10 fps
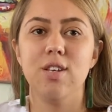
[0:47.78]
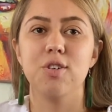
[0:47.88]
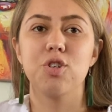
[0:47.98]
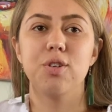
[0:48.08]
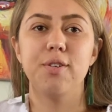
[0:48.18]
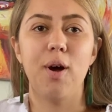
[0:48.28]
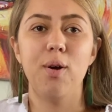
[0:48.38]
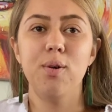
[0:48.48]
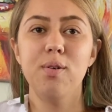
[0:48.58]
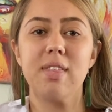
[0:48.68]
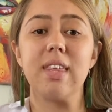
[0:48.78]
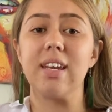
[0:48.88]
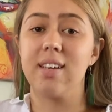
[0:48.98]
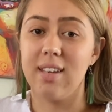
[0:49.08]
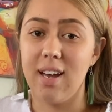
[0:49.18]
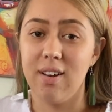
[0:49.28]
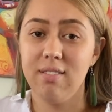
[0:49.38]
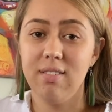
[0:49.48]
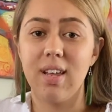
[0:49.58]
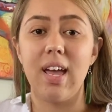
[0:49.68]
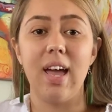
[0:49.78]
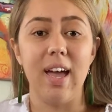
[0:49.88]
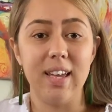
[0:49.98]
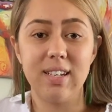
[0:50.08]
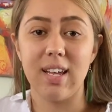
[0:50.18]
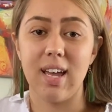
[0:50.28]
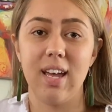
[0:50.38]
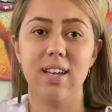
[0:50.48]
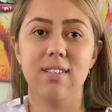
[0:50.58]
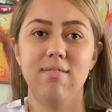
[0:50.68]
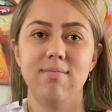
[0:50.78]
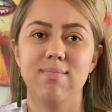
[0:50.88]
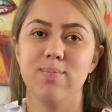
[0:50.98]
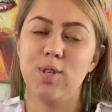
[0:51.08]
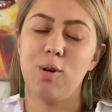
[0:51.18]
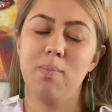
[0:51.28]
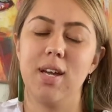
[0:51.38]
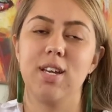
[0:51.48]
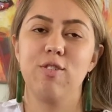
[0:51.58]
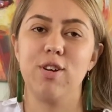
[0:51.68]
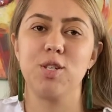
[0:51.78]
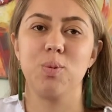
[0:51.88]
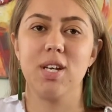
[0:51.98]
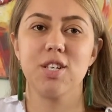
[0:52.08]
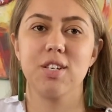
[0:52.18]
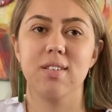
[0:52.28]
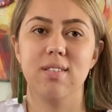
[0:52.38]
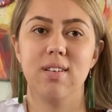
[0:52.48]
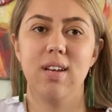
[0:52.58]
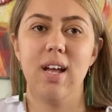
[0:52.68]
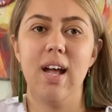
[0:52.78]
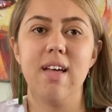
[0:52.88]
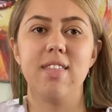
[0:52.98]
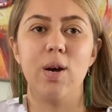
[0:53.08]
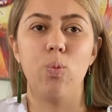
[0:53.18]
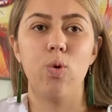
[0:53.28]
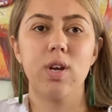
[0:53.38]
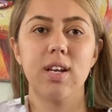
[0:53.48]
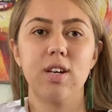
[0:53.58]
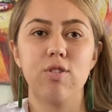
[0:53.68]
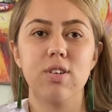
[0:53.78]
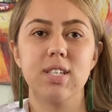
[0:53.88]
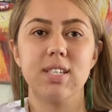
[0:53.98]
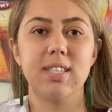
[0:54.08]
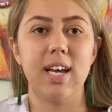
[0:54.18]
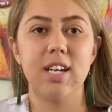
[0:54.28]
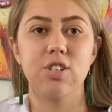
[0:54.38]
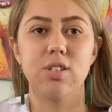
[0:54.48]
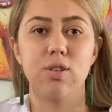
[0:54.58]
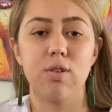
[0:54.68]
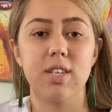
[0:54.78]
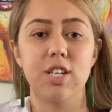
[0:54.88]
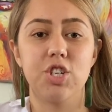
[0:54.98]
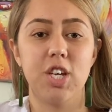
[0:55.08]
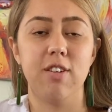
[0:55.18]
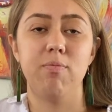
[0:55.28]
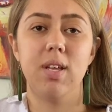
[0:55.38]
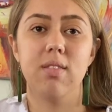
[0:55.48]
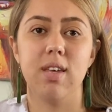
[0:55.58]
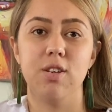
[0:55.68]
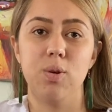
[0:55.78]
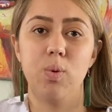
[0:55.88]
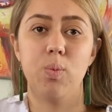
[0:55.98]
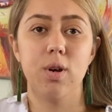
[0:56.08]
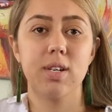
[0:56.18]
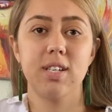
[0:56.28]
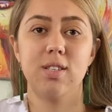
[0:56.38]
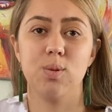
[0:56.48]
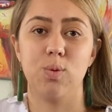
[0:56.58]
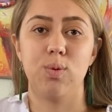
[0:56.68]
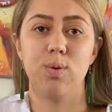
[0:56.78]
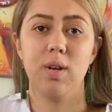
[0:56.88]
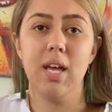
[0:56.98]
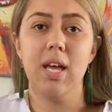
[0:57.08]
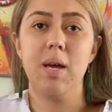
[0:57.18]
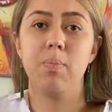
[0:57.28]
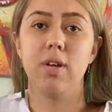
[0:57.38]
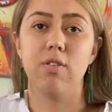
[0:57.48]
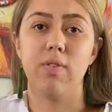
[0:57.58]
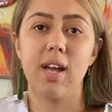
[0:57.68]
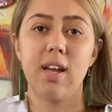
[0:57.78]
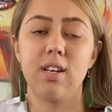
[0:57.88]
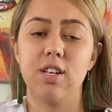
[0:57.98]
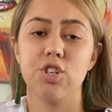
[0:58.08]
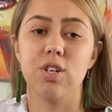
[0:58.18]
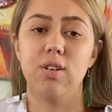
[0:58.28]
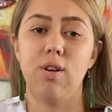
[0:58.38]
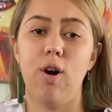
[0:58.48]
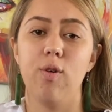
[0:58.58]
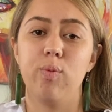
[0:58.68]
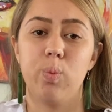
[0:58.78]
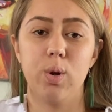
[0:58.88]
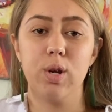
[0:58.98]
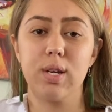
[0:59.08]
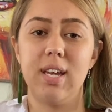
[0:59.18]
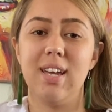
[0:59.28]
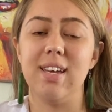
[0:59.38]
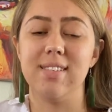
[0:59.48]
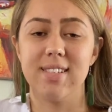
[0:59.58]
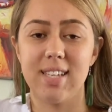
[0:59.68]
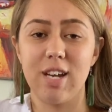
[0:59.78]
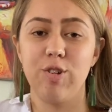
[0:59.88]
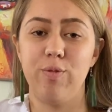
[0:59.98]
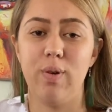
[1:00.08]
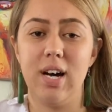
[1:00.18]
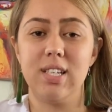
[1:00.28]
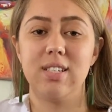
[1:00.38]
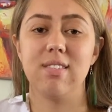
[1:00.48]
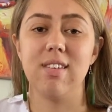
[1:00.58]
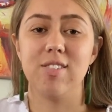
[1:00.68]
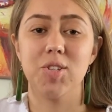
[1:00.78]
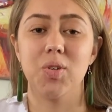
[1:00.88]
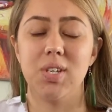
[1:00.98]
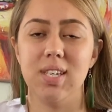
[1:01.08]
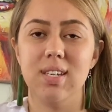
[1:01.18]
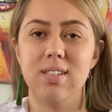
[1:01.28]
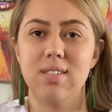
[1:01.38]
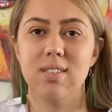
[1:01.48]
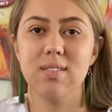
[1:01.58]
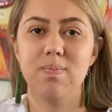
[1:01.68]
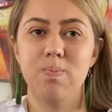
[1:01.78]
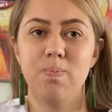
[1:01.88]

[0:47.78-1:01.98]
You should know that a gown and a hat don't make a graduation. That walking across a stage is not the achievement that you were working toward, but a recognition of work and sacrifice that took years.